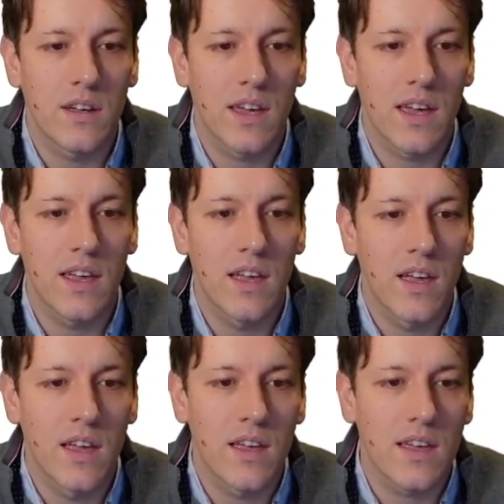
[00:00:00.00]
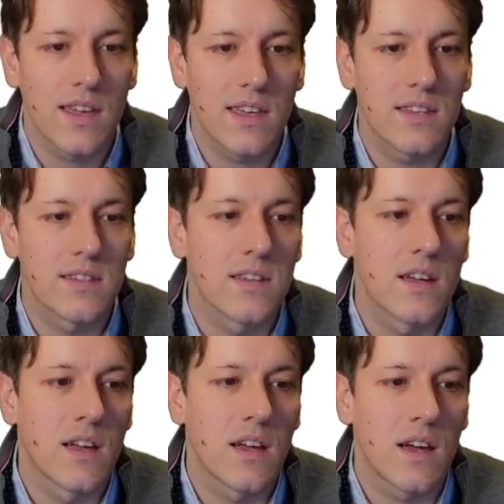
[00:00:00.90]
okay, is
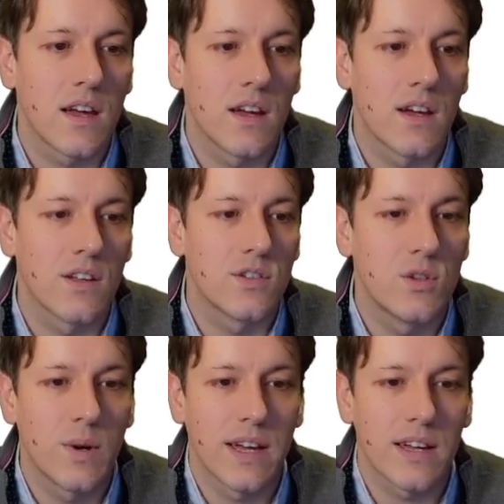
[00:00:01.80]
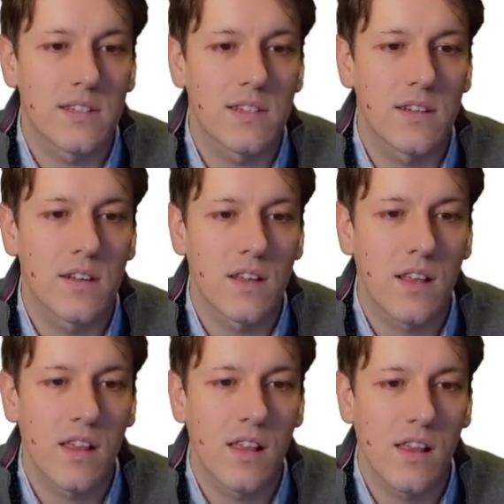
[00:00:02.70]
2x
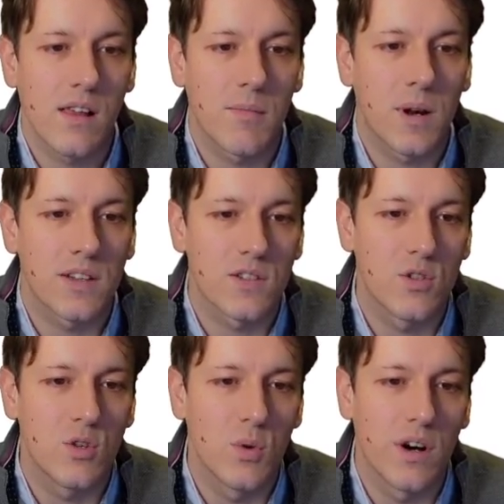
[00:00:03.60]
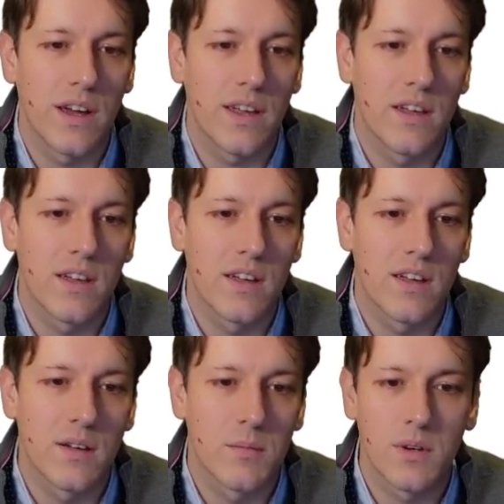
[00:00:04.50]
plus 2y
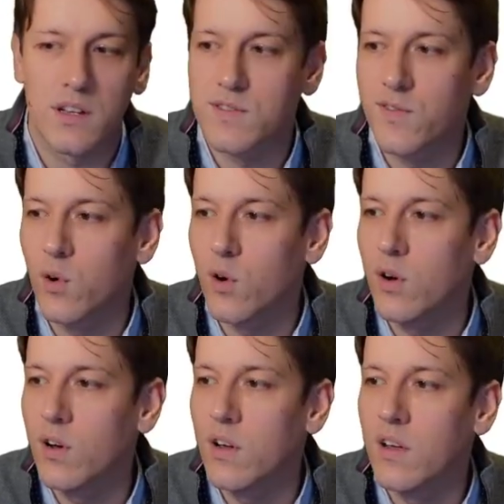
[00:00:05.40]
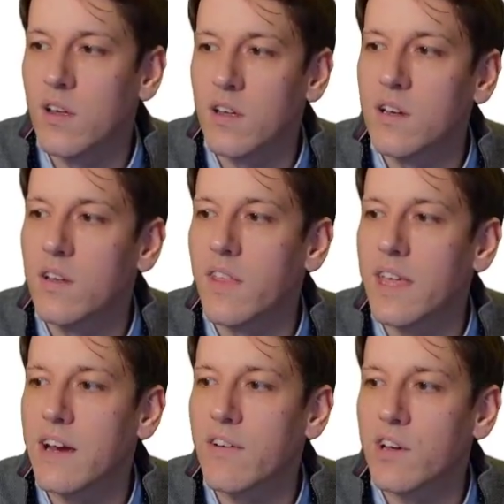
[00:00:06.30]
plus 4, and
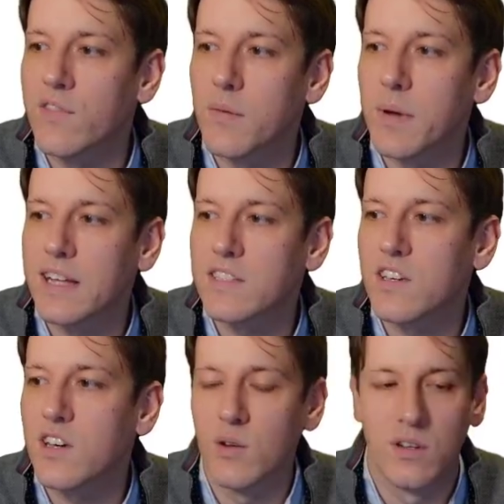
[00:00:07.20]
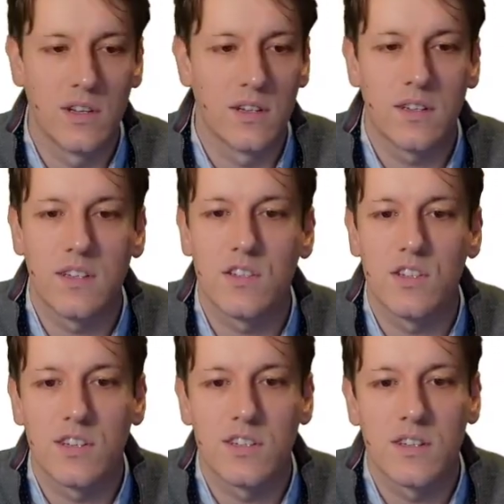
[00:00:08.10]
the area of the patio is
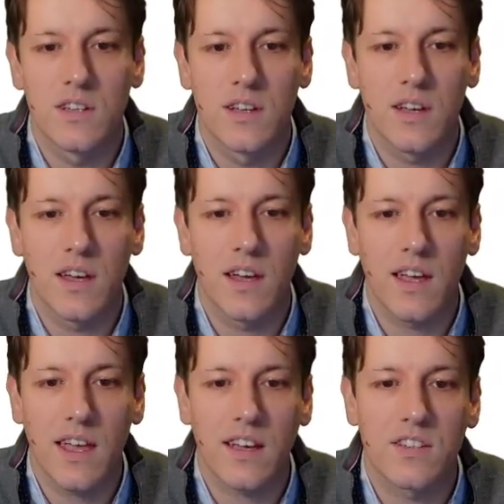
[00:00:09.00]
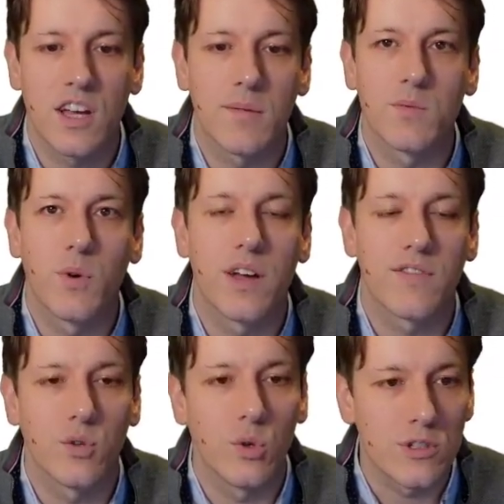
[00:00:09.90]
just x times y,
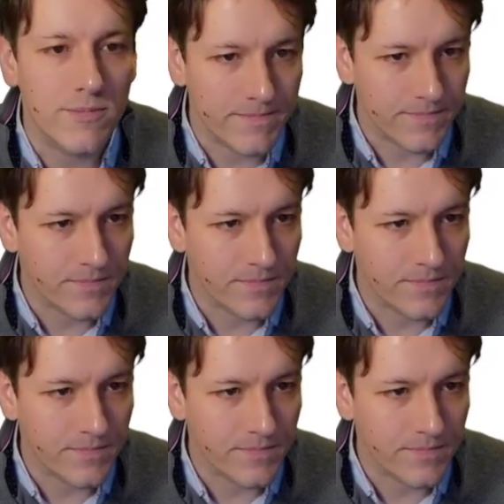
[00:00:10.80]
of course.